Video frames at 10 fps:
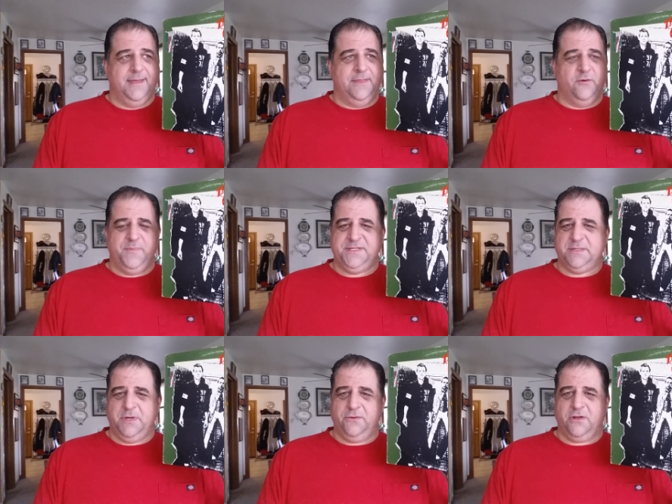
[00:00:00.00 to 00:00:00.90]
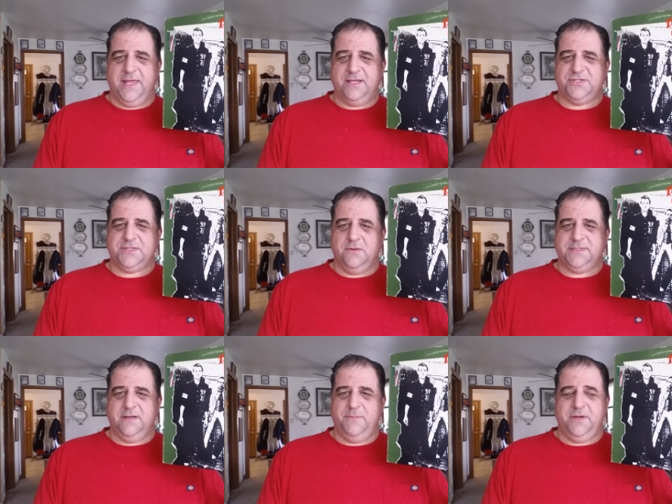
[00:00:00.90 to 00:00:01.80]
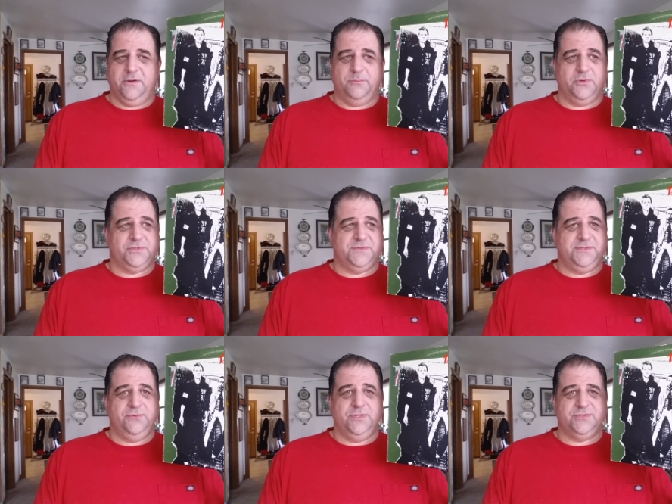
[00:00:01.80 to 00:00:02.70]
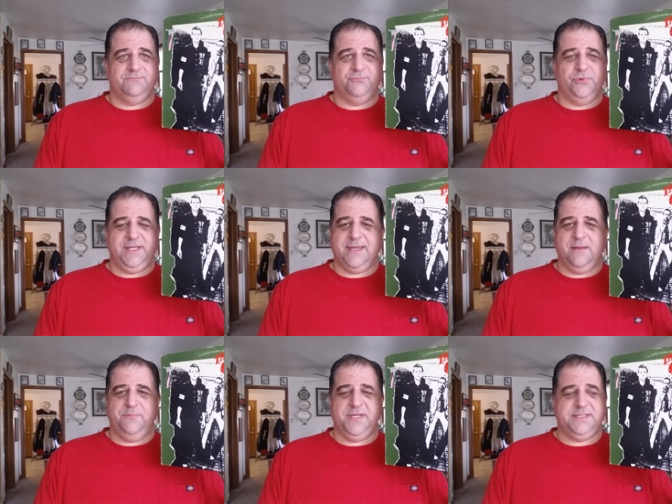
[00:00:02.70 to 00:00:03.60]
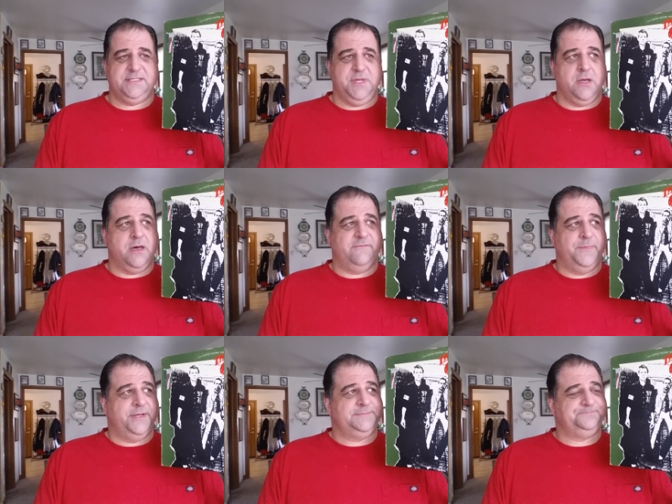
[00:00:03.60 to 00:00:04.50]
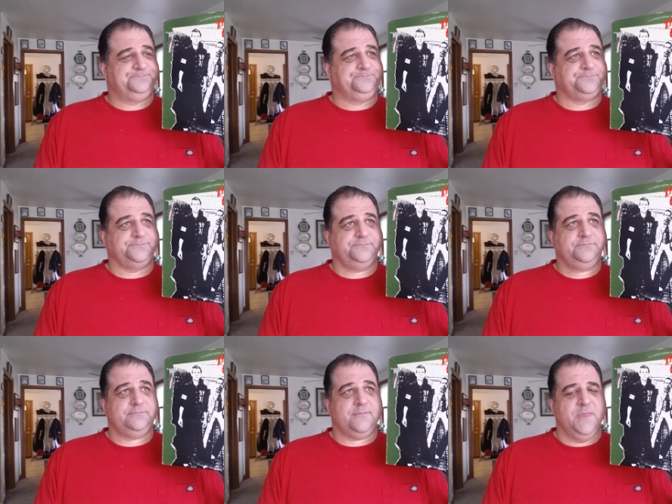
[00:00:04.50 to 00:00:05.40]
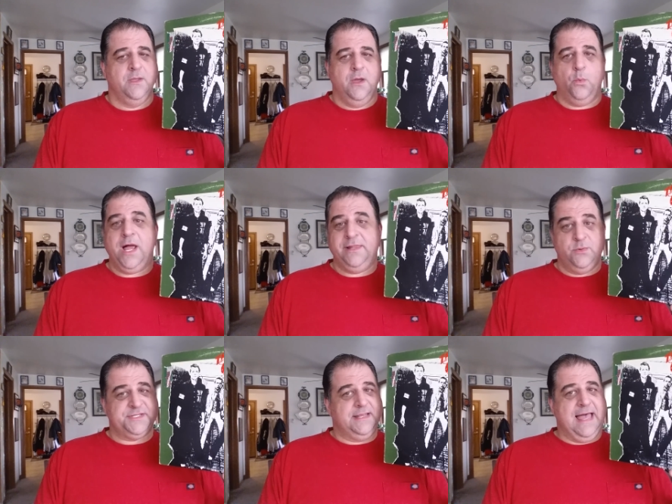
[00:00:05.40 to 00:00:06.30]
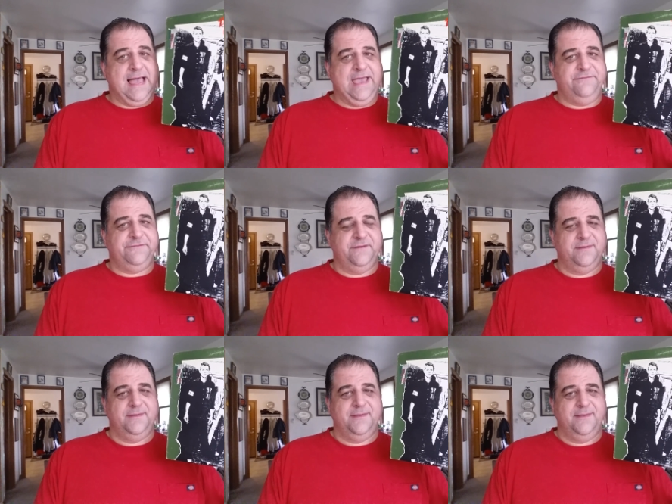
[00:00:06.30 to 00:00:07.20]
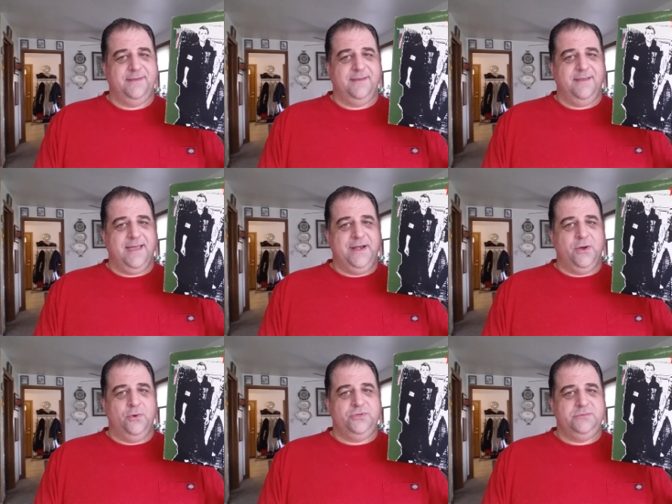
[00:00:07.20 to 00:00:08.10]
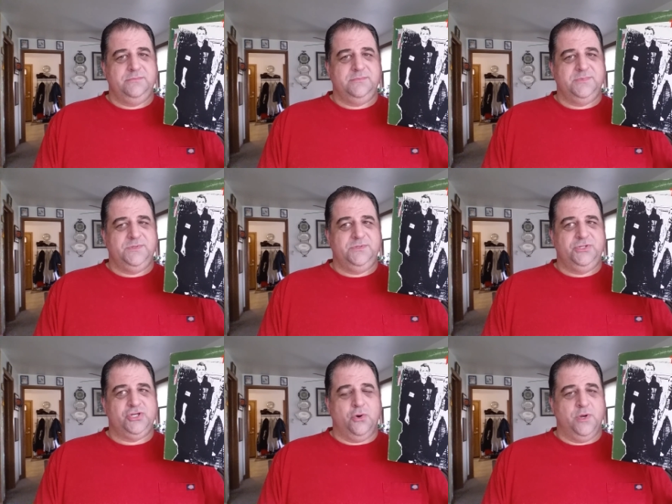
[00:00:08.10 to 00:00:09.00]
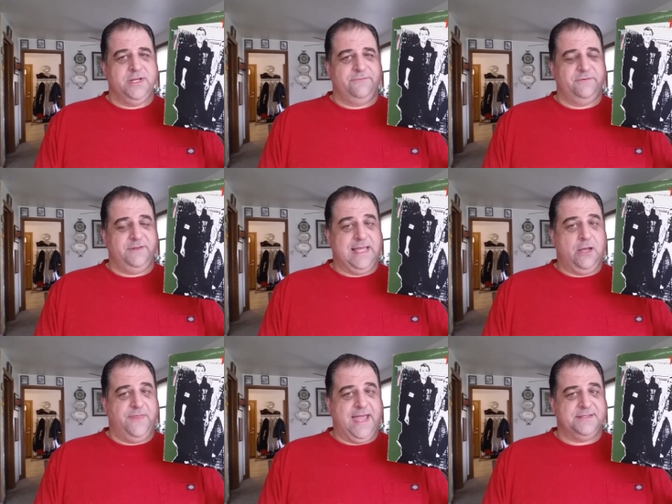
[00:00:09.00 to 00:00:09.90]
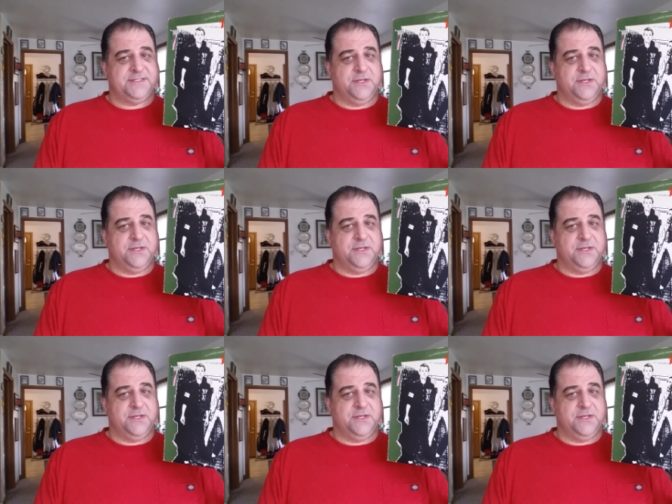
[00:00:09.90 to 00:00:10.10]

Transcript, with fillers: And there have been some other Clash songs that have been in commercials too, which really kind of pisses me off. But while he was alive, I know Joe would never have allowed that.